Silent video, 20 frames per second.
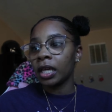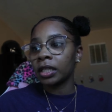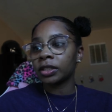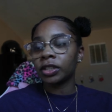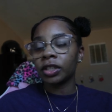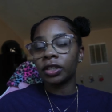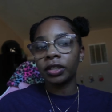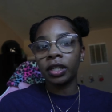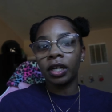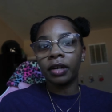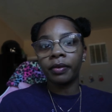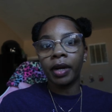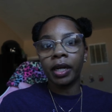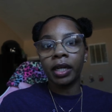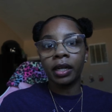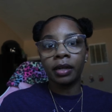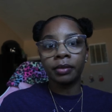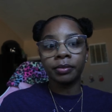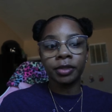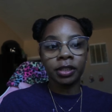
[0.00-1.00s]
So yeah,
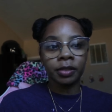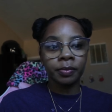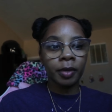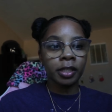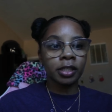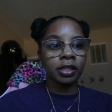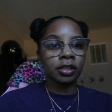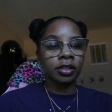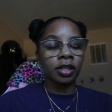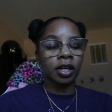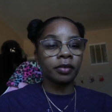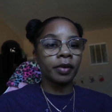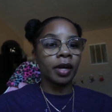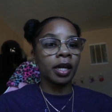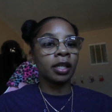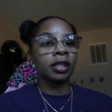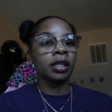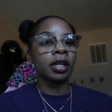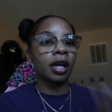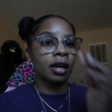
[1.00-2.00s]
right now I'm just about to start
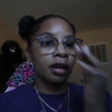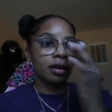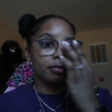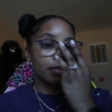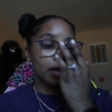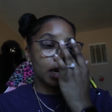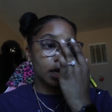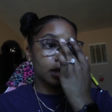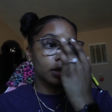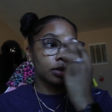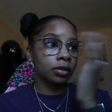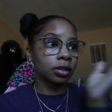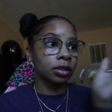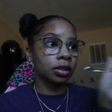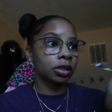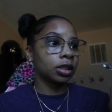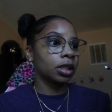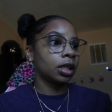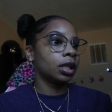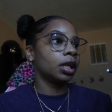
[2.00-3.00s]
writing down my goals
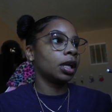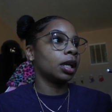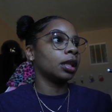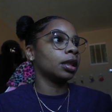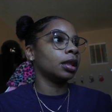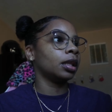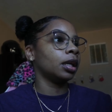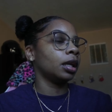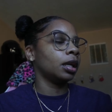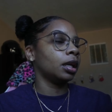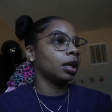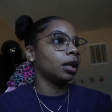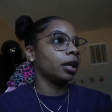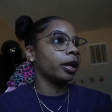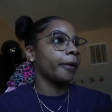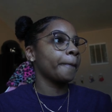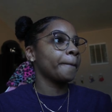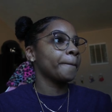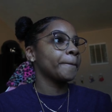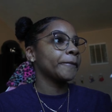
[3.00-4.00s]
and shit and
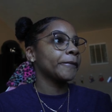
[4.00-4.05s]
then